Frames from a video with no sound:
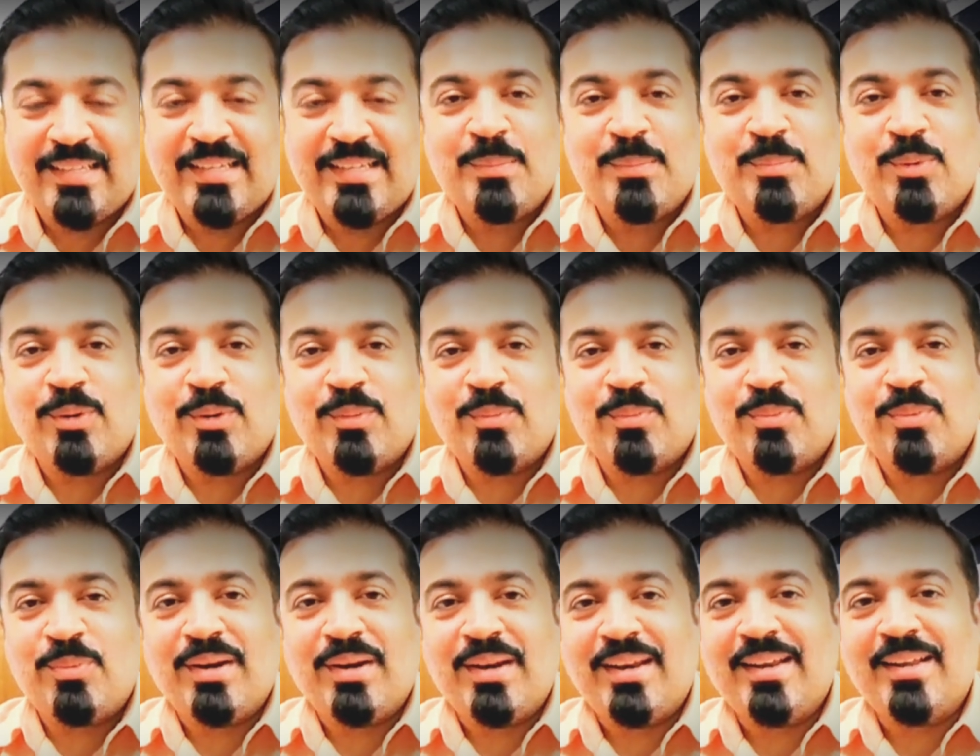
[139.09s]
They keep
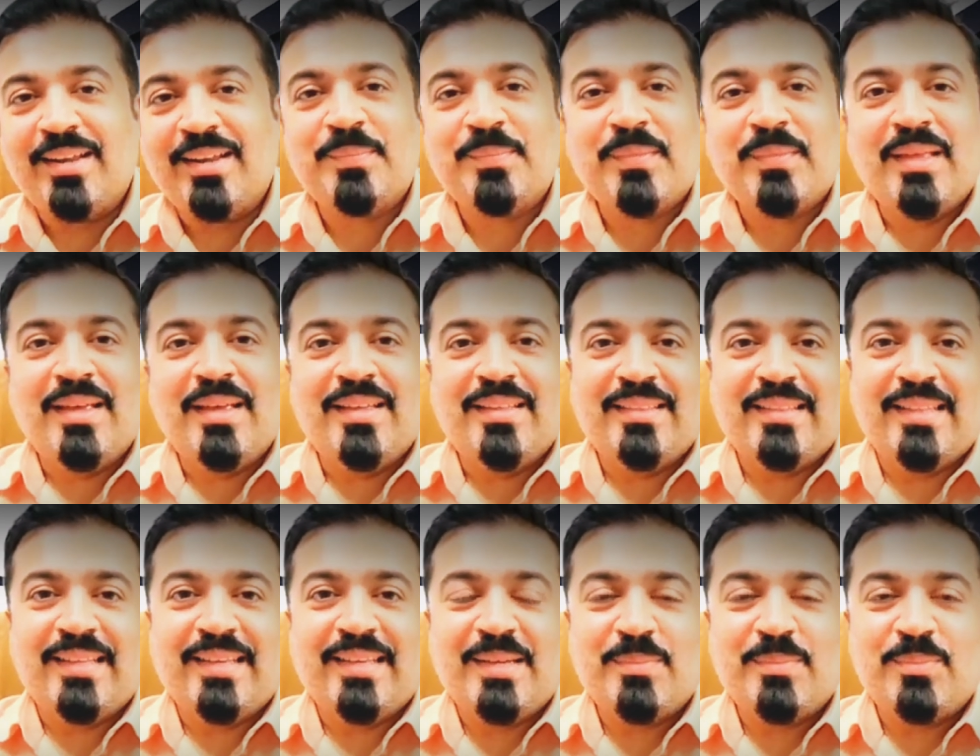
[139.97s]
on praying,
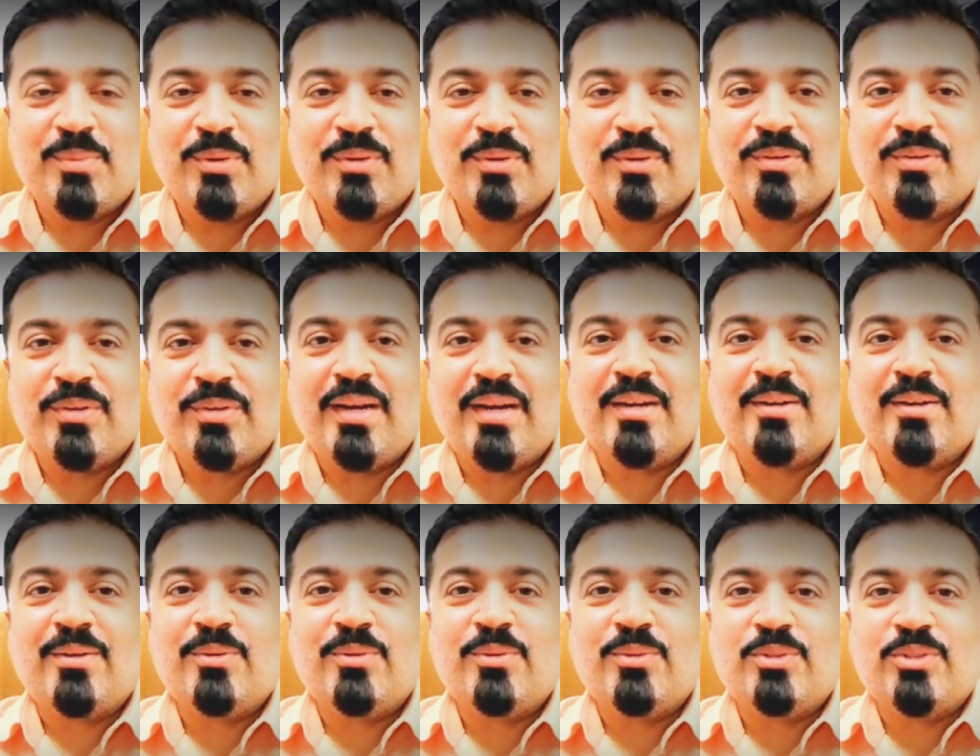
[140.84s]
they keep on
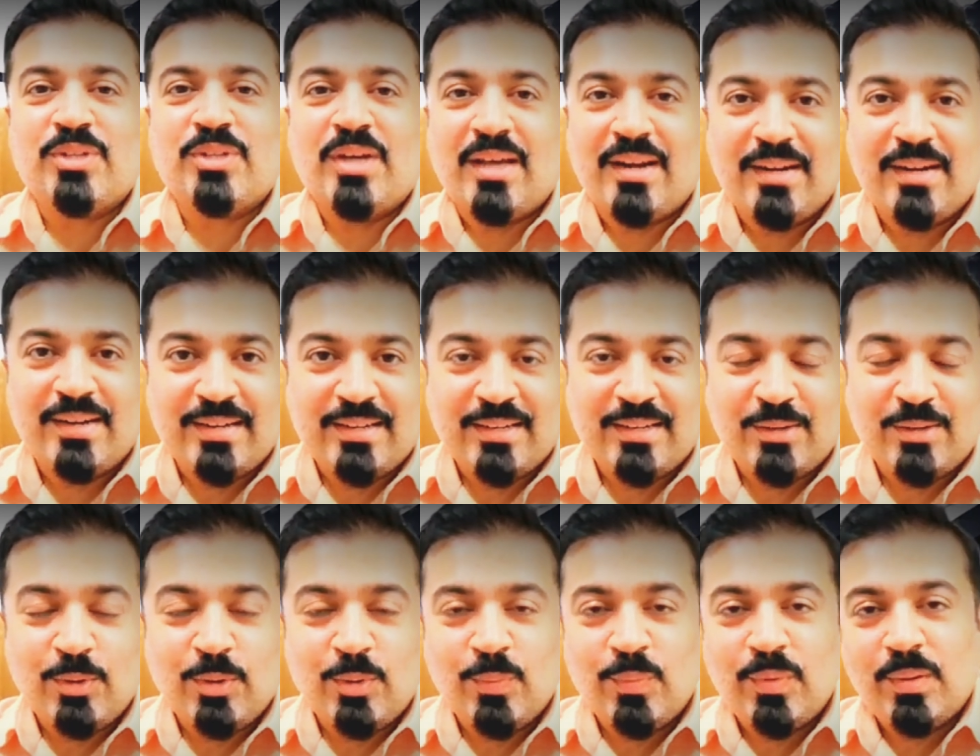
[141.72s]
trying to do
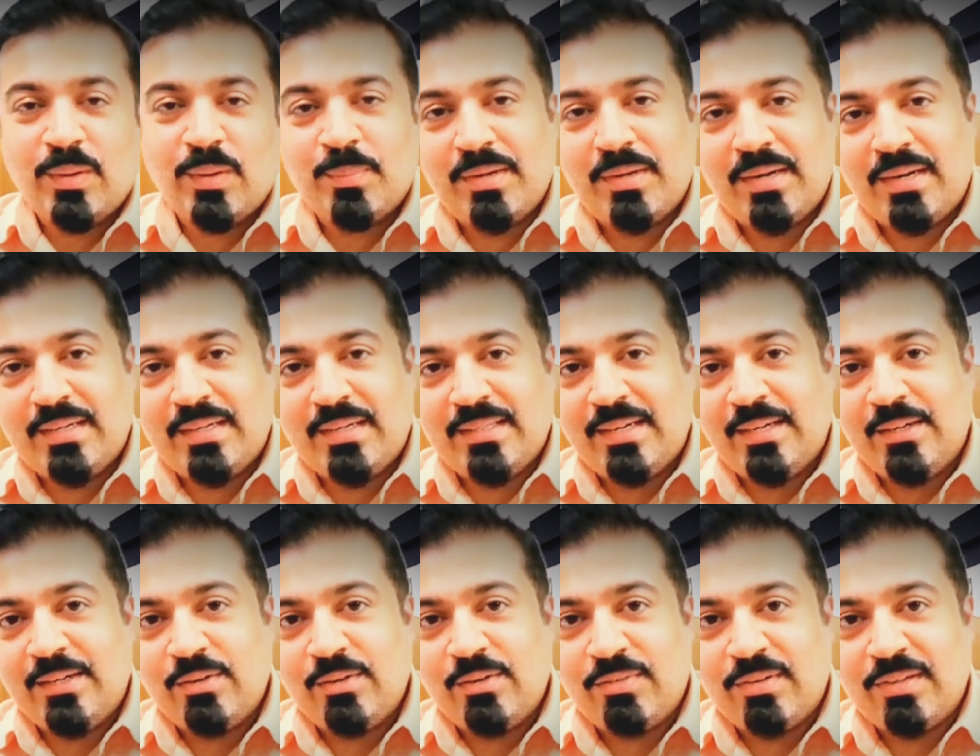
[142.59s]
charity, good work, but at
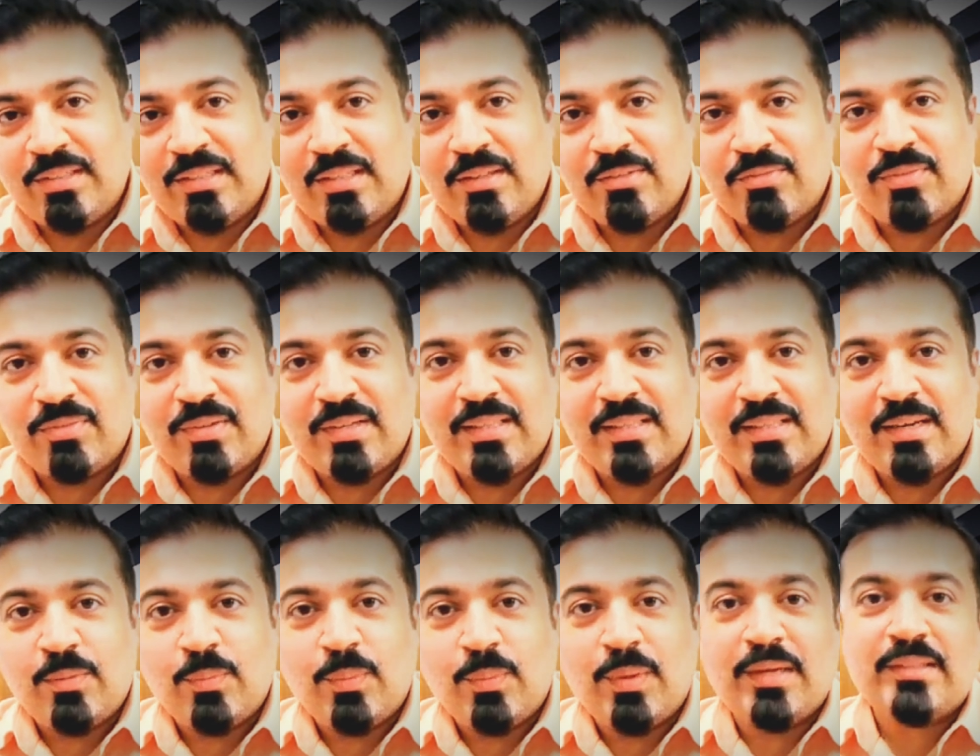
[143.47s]
the end of the day, they
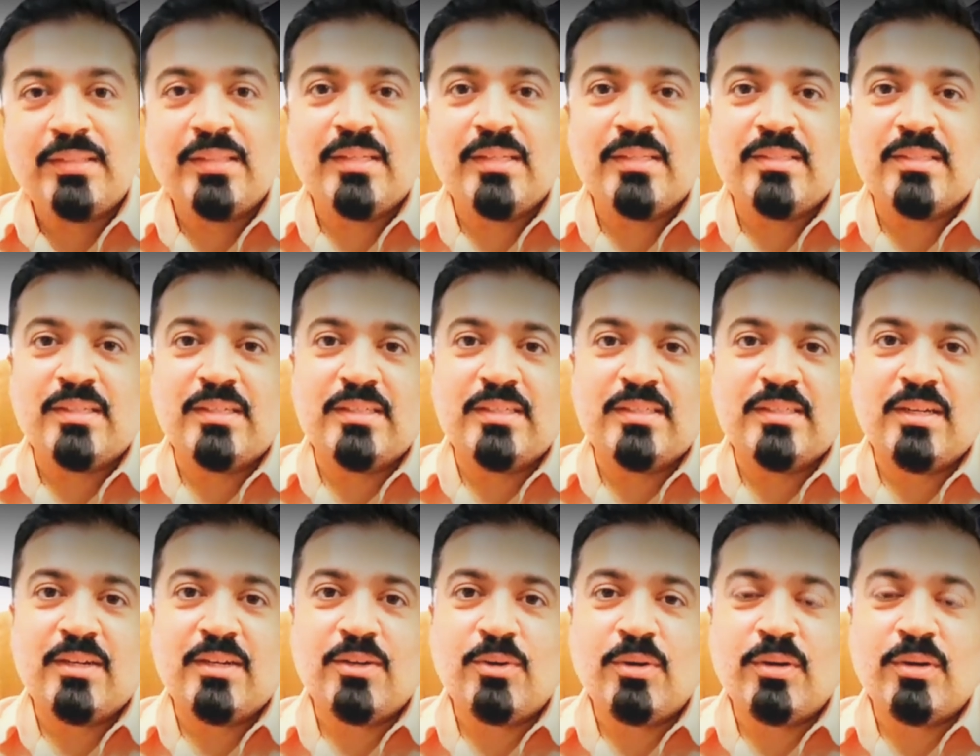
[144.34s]
feel that why the
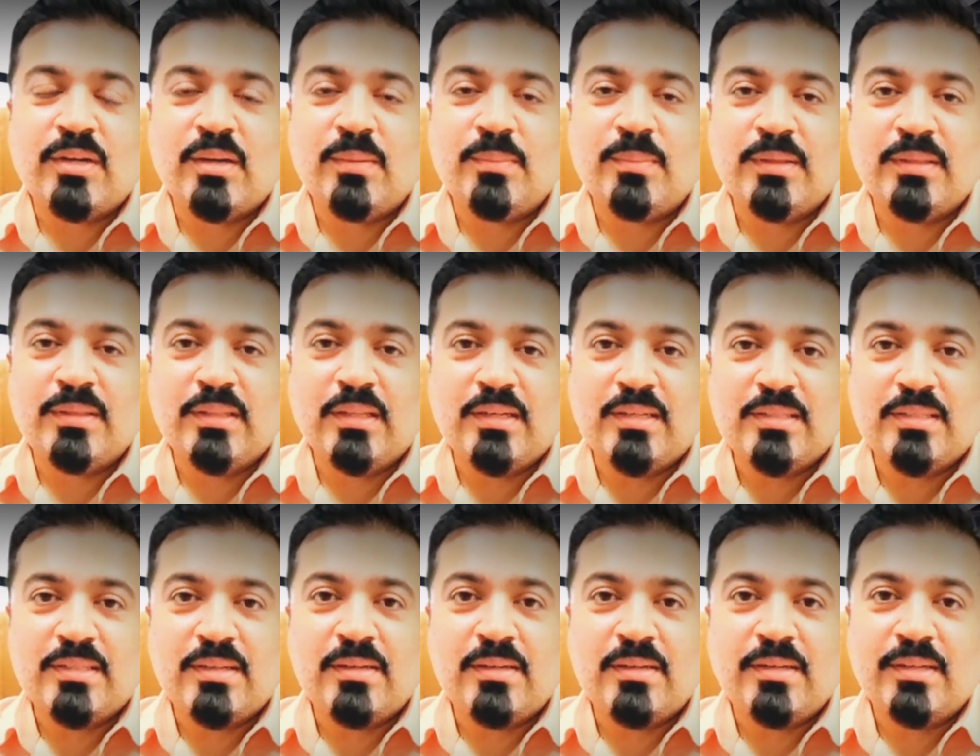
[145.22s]
results are not coming. The
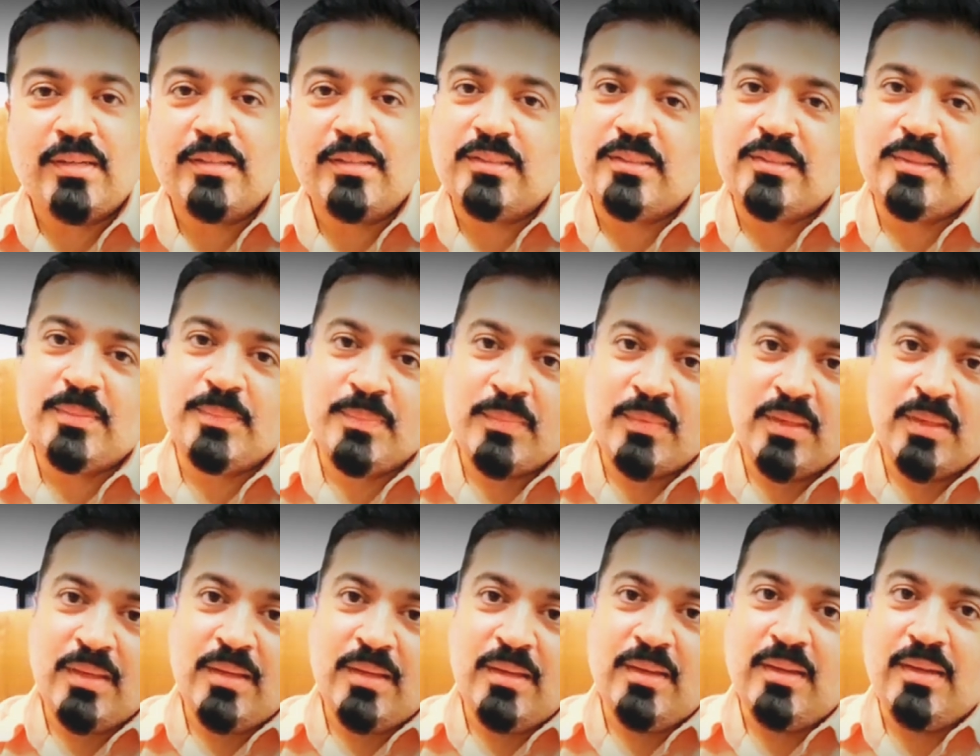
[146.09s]
result is
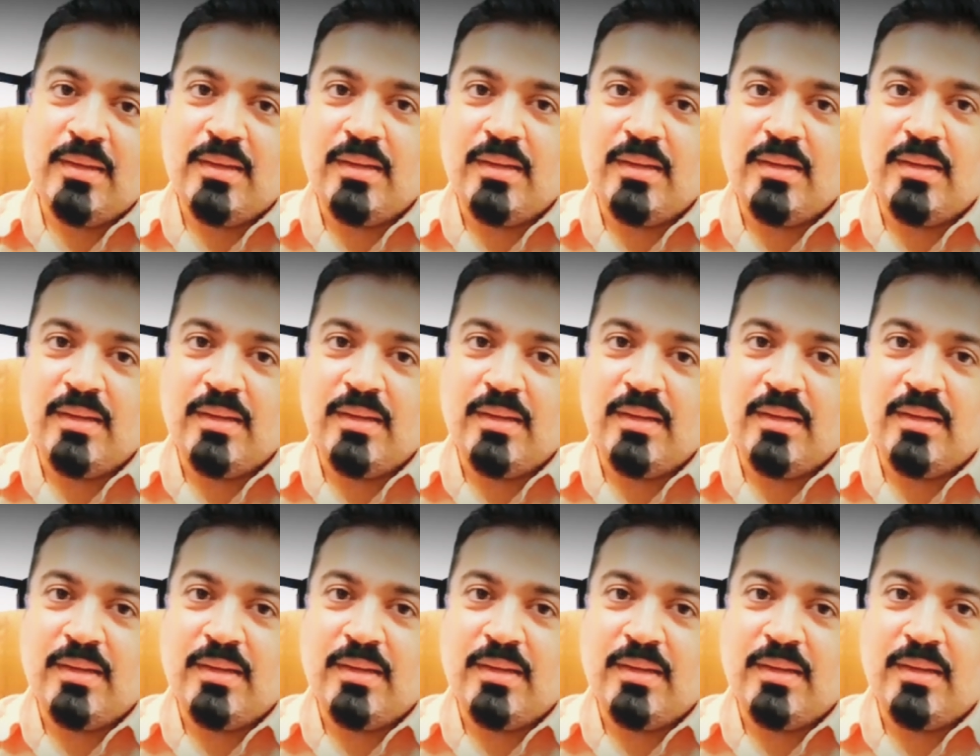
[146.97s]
